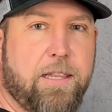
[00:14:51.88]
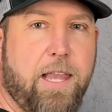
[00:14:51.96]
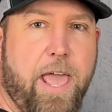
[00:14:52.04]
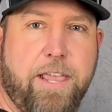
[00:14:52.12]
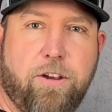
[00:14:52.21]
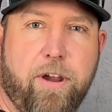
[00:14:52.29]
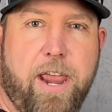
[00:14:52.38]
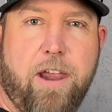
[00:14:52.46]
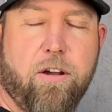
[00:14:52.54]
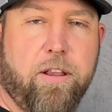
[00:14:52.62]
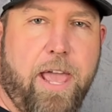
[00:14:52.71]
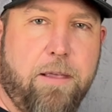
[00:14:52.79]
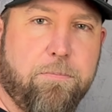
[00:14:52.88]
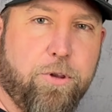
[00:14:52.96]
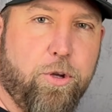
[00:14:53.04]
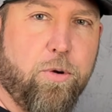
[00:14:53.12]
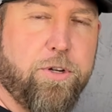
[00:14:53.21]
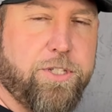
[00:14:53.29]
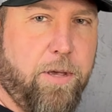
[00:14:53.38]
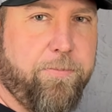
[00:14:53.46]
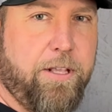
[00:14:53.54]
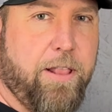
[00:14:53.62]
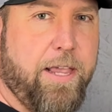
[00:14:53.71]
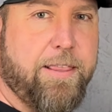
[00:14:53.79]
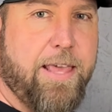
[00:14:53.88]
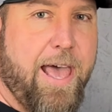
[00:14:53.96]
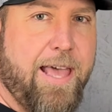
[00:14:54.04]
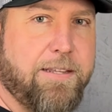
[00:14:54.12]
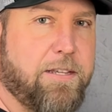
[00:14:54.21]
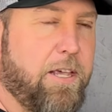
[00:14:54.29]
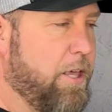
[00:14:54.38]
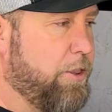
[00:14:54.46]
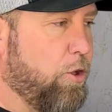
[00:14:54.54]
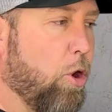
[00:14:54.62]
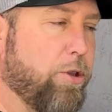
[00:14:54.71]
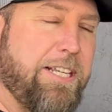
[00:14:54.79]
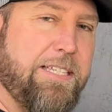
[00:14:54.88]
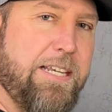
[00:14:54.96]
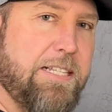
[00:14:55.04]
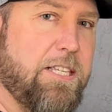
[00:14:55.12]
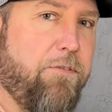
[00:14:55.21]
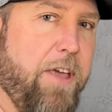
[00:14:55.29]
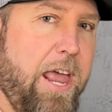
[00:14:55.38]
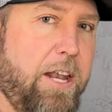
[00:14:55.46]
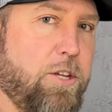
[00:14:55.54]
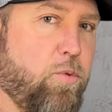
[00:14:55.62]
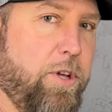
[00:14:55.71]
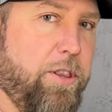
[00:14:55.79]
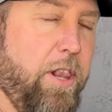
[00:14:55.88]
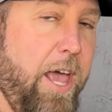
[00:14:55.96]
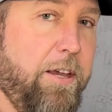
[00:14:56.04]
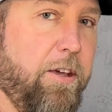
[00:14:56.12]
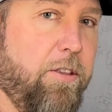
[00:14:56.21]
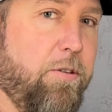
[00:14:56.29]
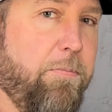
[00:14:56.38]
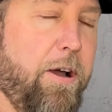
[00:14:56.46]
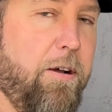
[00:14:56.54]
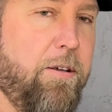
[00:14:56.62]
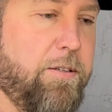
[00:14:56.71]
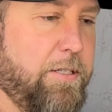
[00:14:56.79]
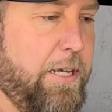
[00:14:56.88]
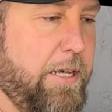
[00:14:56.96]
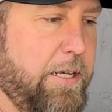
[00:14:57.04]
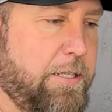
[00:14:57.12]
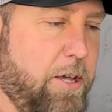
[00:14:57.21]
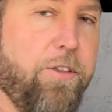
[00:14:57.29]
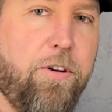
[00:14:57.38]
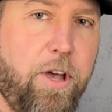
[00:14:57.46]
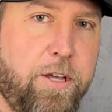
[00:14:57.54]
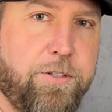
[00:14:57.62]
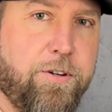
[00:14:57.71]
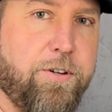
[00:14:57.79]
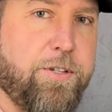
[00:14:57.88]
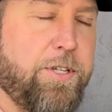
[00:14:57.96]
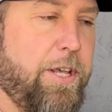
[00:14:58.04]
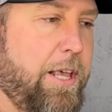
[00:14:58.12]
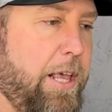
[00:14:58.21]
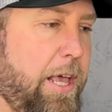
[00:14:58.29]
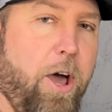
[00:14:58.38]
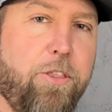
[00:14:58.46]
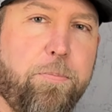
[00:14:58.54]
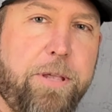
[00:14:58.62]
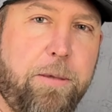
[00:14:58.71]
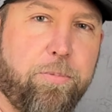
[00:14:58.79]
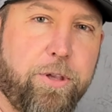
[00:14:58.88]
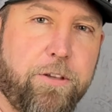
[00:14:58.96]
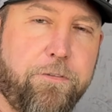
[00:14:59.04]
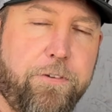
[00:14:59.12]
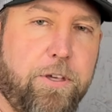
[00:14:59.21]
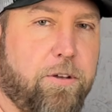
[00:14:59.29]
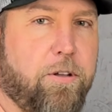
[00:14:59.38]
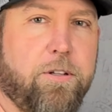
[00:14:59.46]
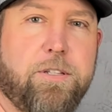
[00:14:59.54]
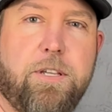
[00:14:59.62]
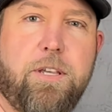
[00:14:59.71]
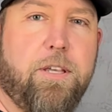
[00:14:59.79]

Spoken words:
a light gray or a light blue or something like that. The only disadvantage with light colored barrels is other hunters, other people in the field